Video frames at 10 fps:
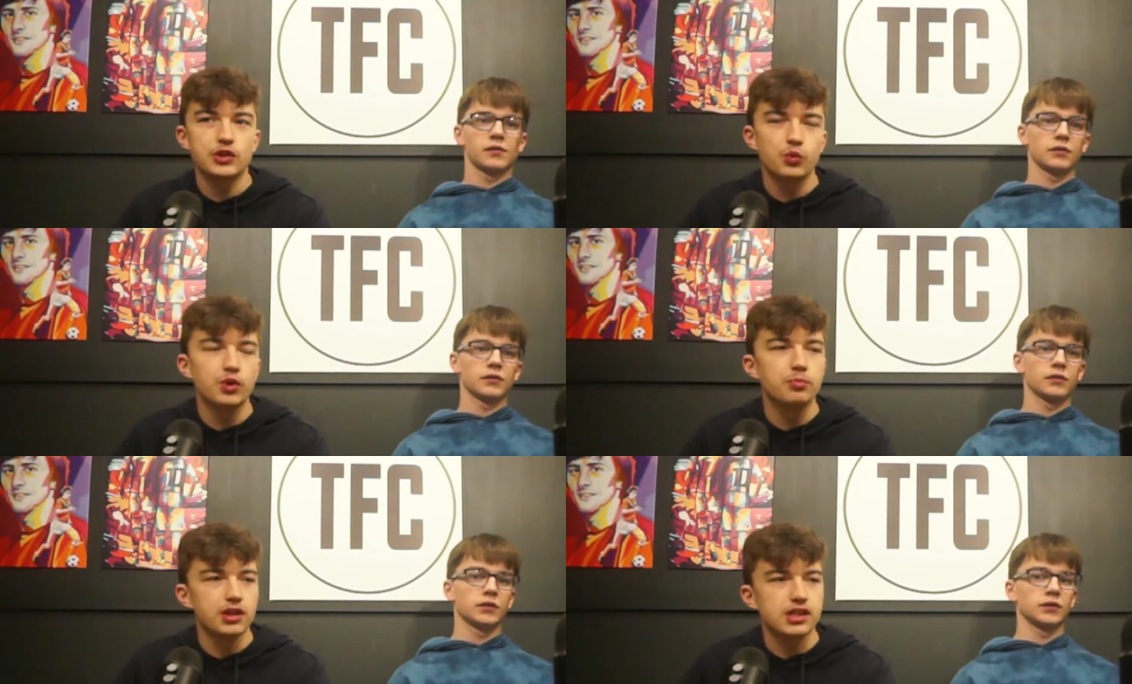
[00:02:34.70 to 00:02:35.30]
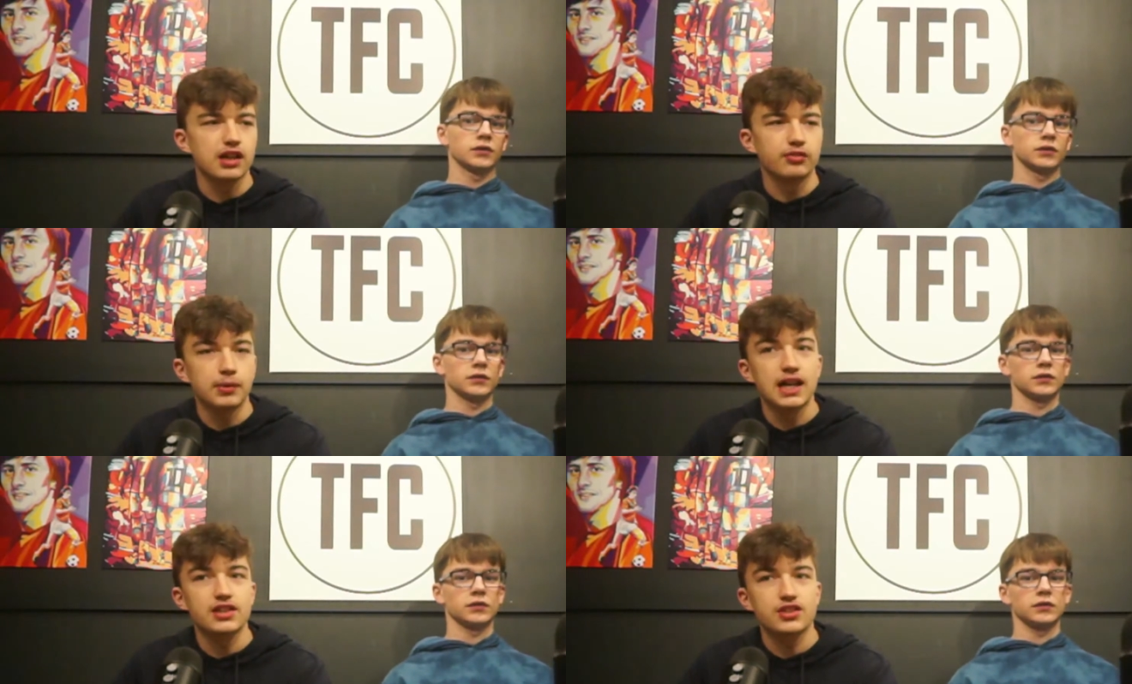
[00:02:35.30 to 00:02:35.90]
Speaker 1: would be a tough
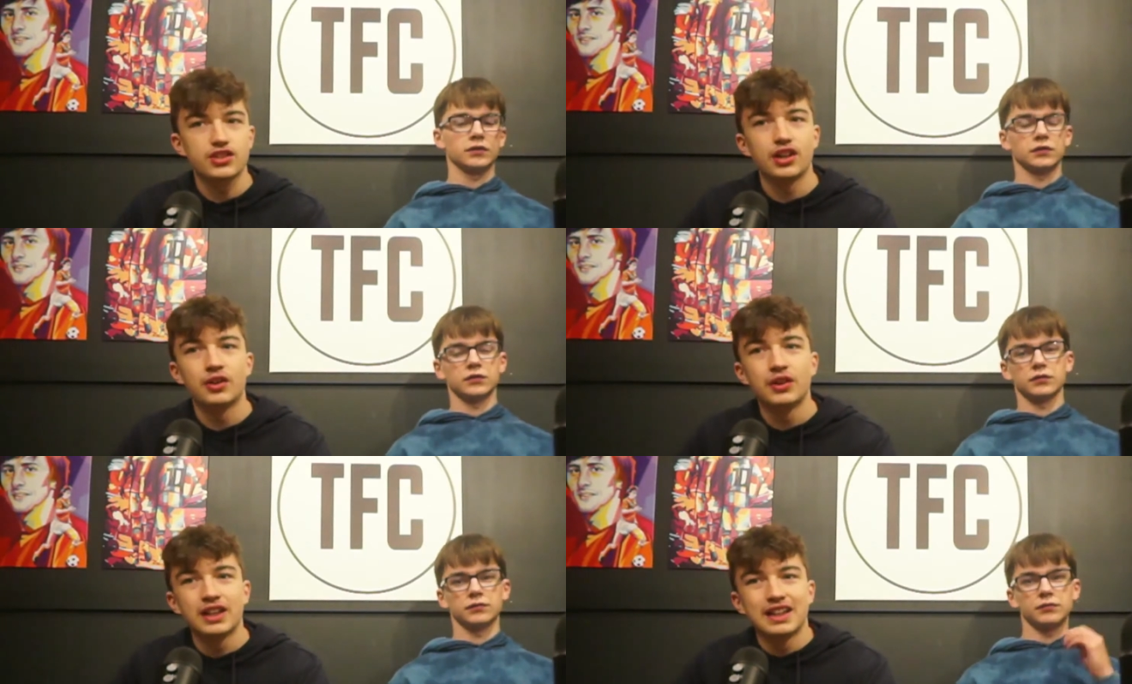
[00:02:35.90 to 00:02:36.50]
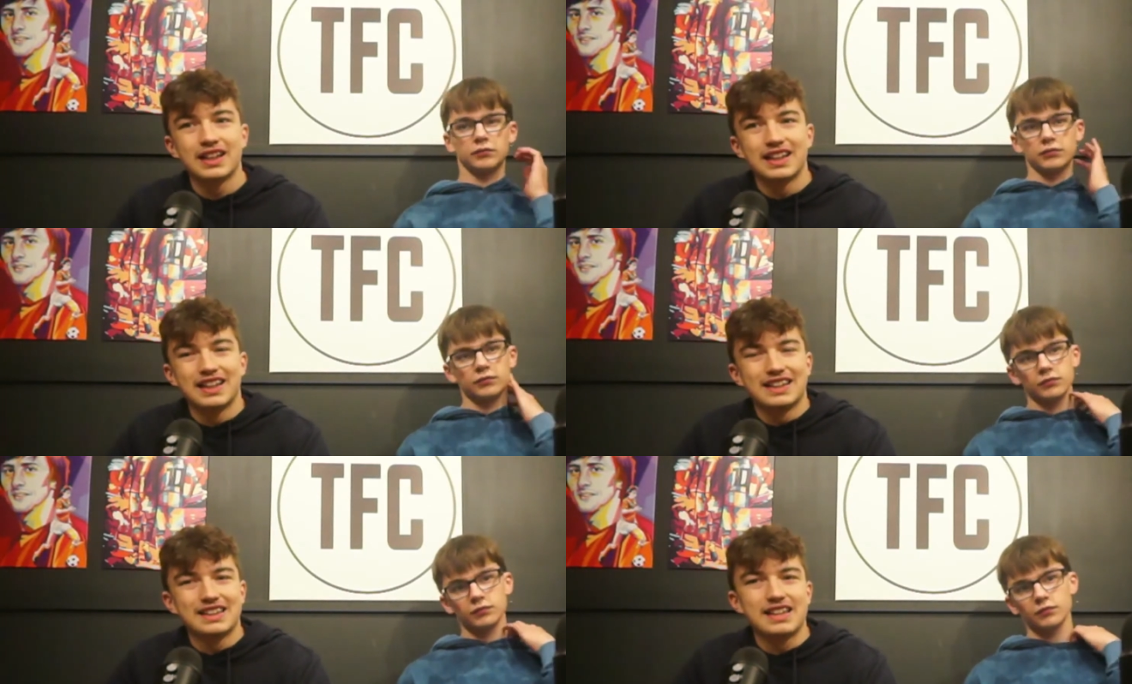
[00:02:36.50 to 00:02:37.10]
match. So,
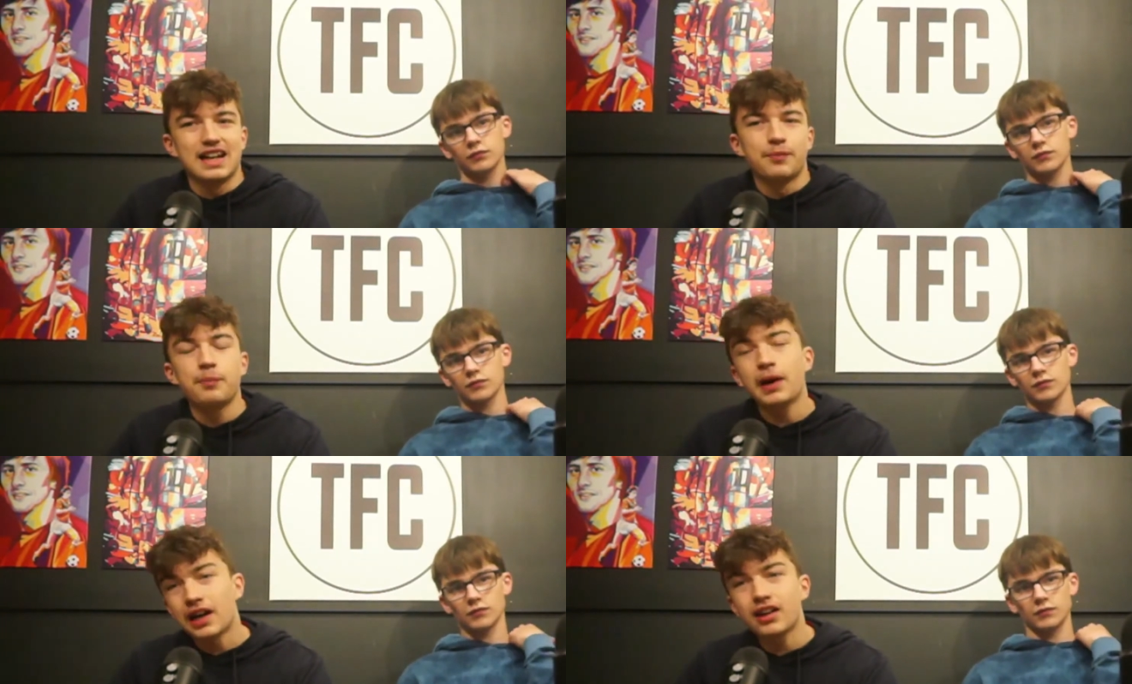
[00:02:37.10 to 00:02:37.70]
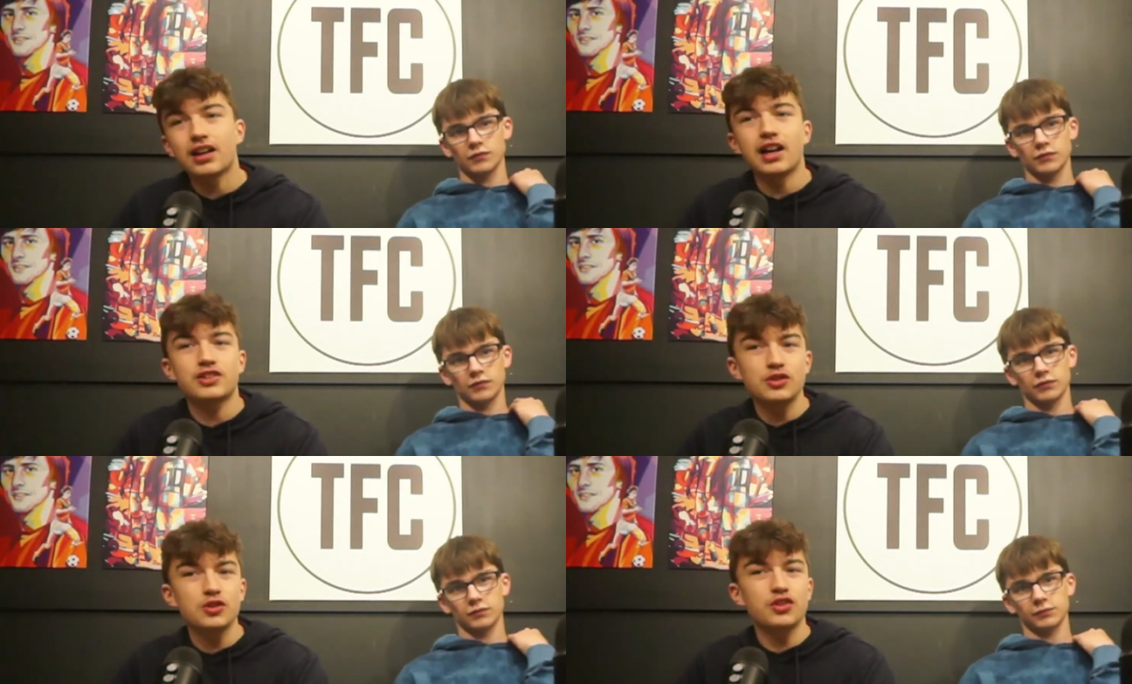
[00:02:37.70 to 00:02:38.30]
yeah, but I
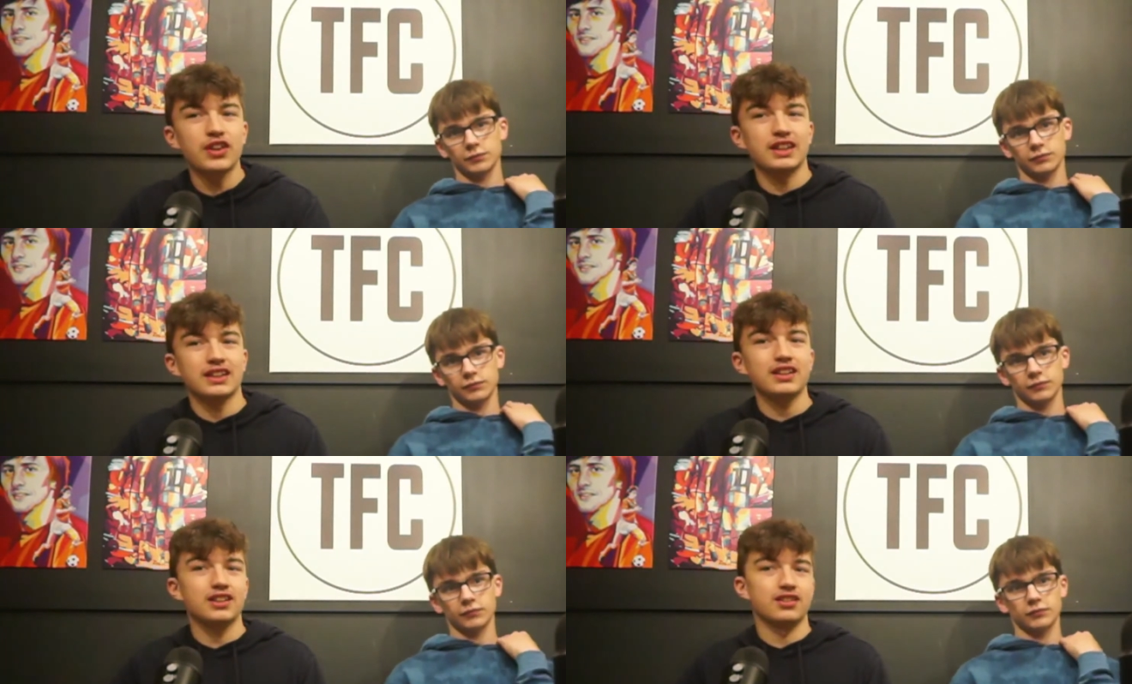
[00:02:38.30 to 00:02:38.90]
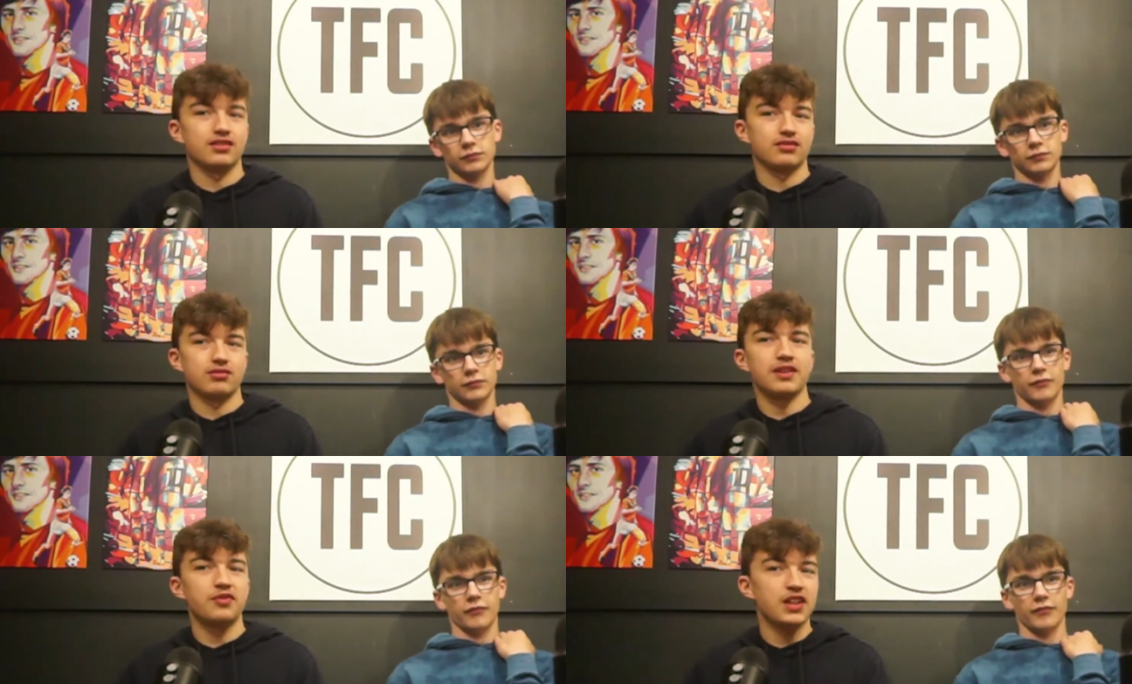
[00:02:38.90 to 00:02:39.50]
do think
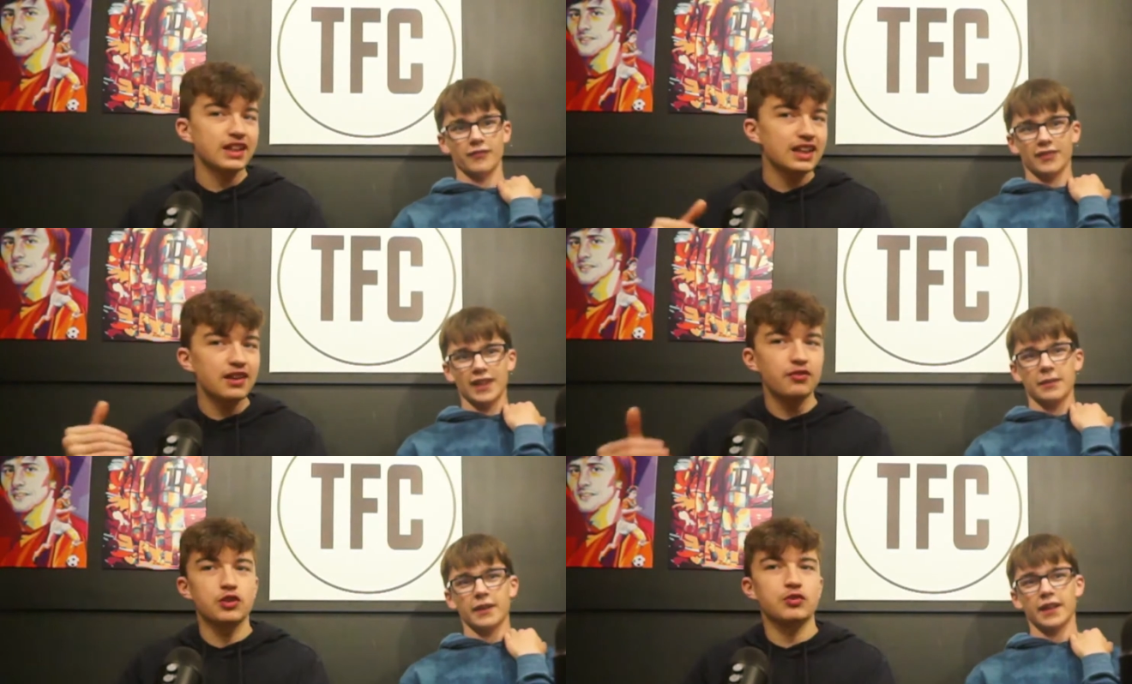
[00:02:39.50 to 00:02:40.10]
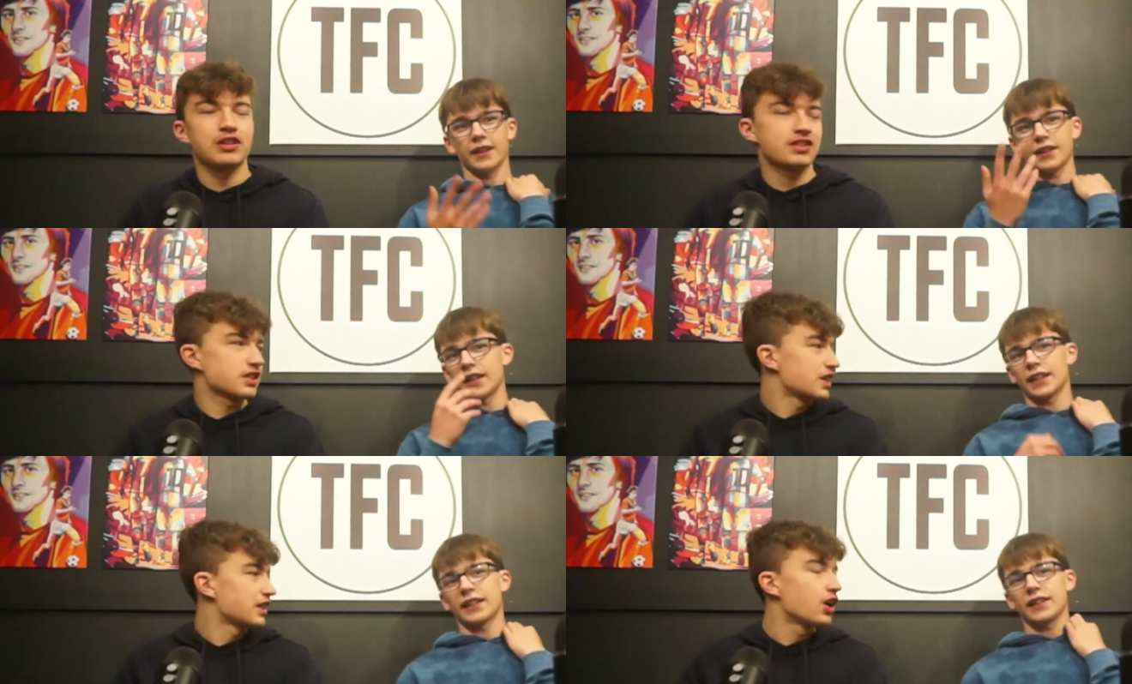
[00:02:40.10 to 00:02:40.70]
and if they can get through to round
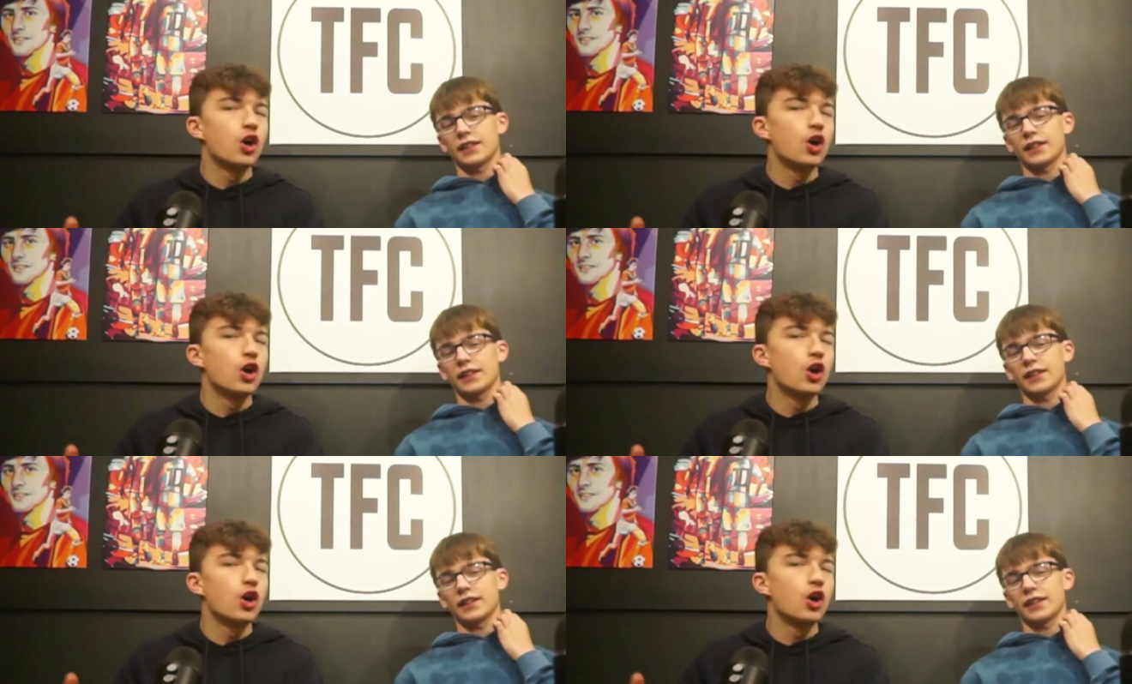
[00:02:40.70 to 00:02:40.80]
16, yeah.